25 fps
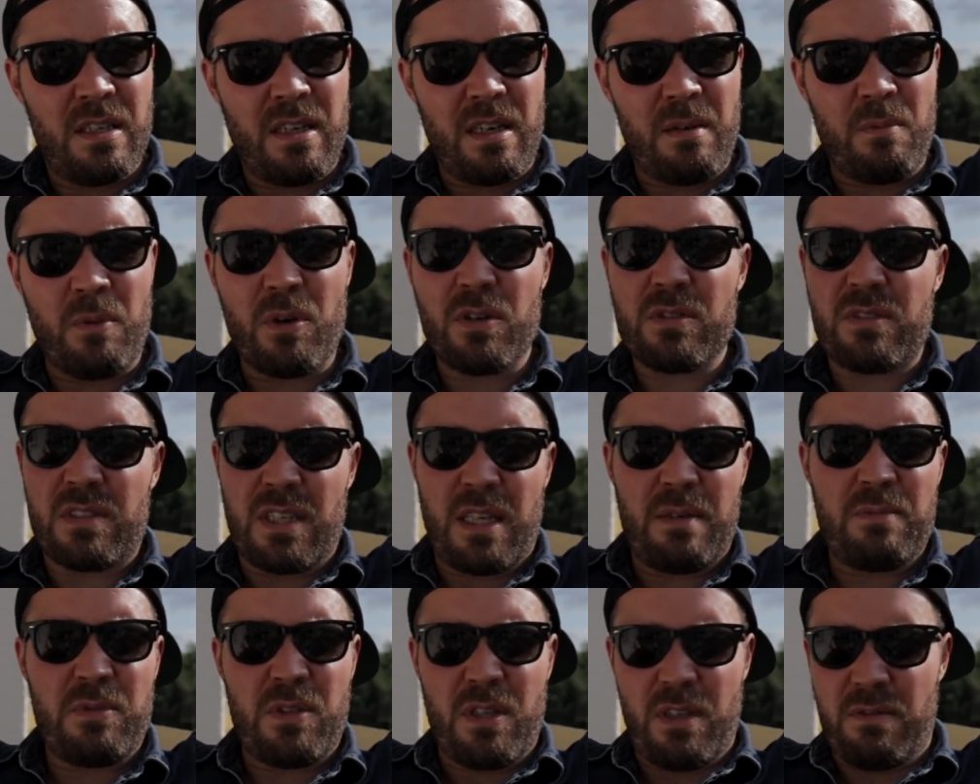and what
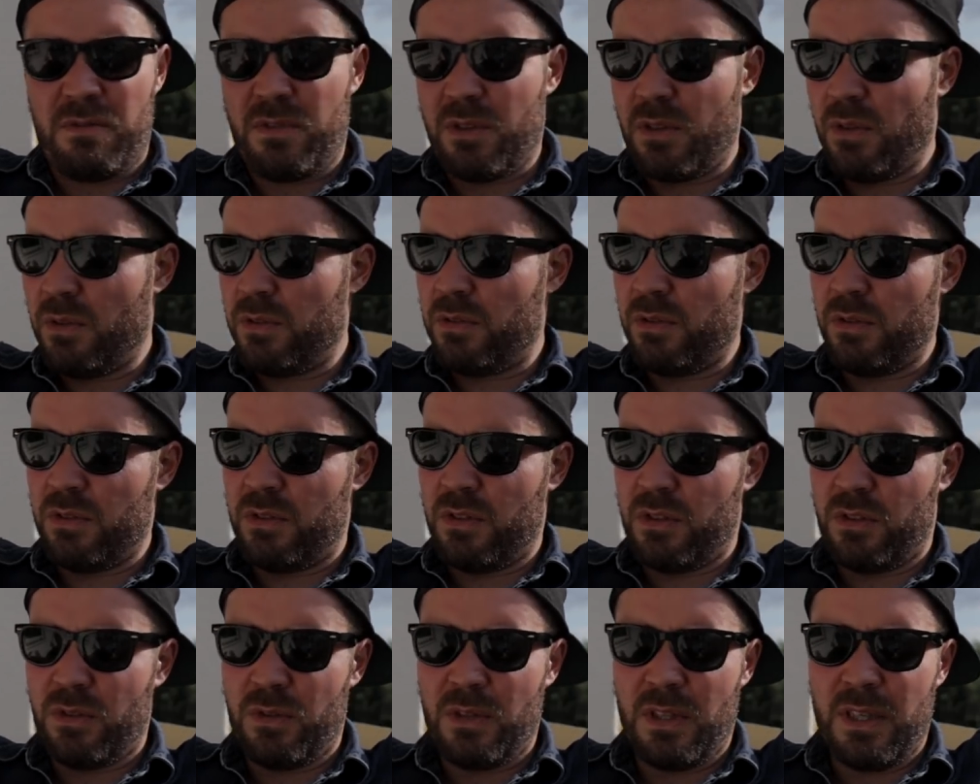steps you have to go through
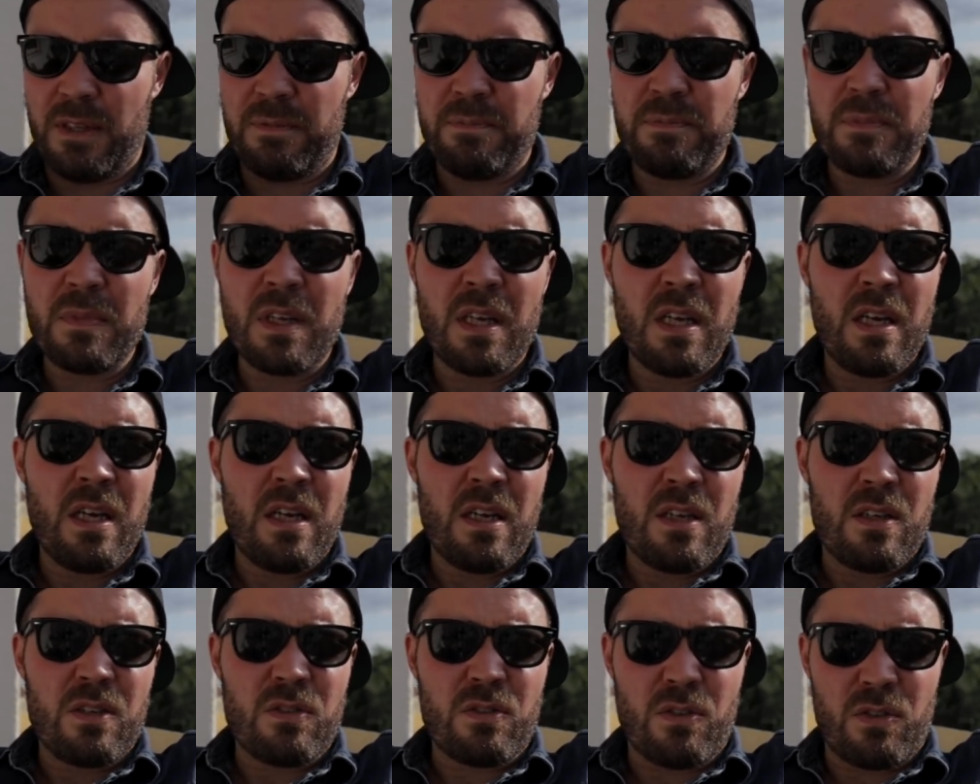to do that.
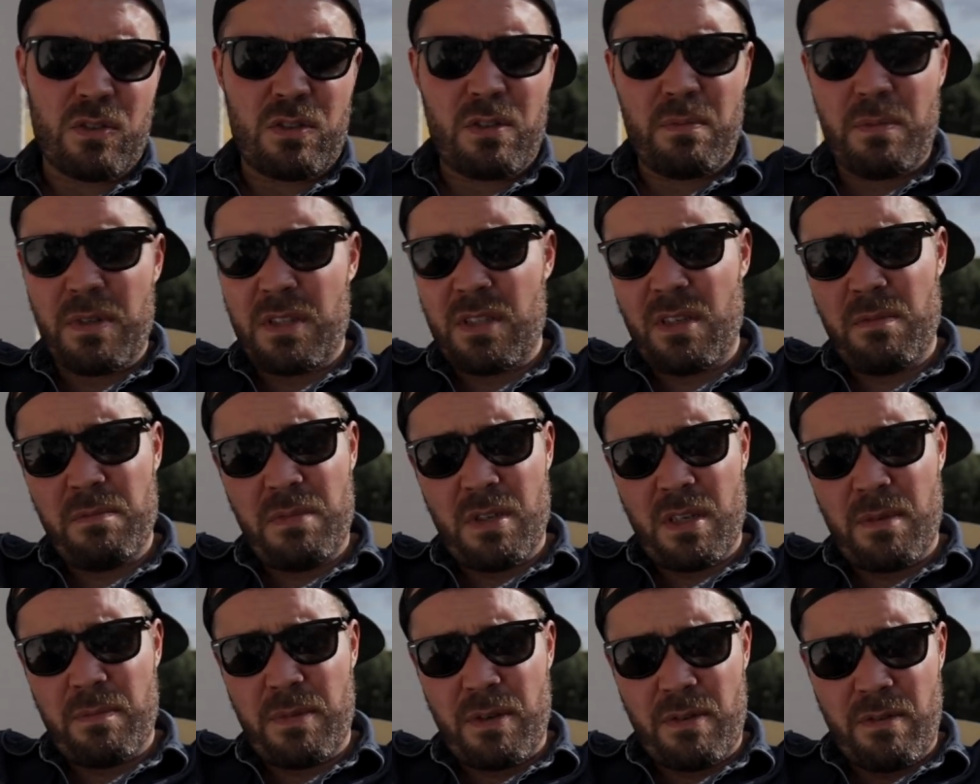So it's going to be
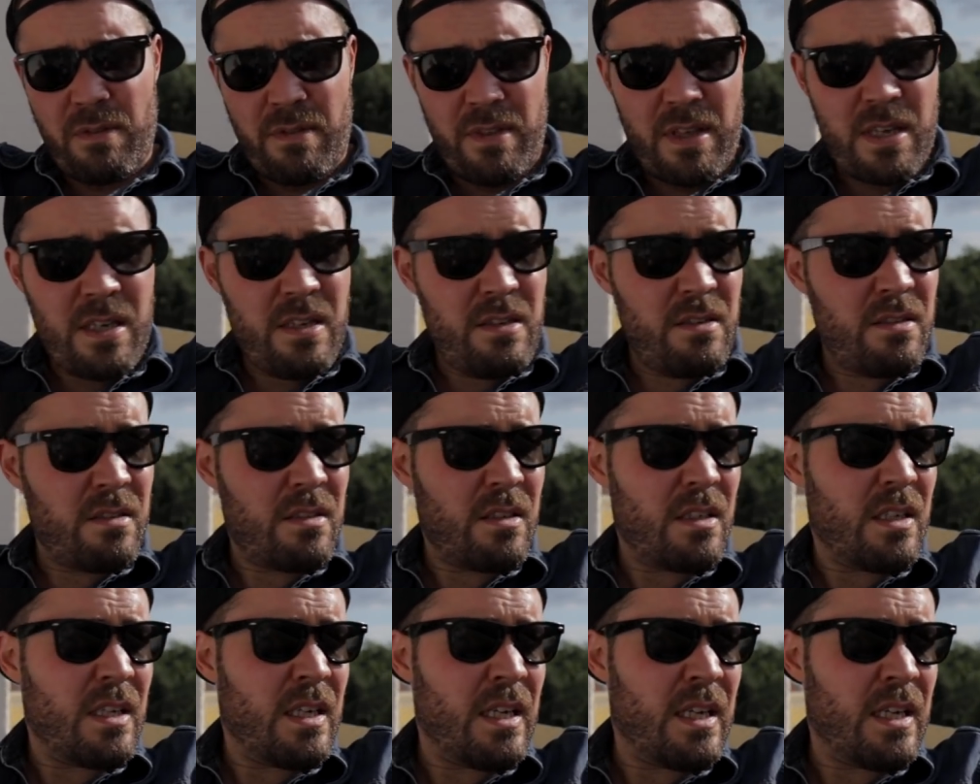something about that.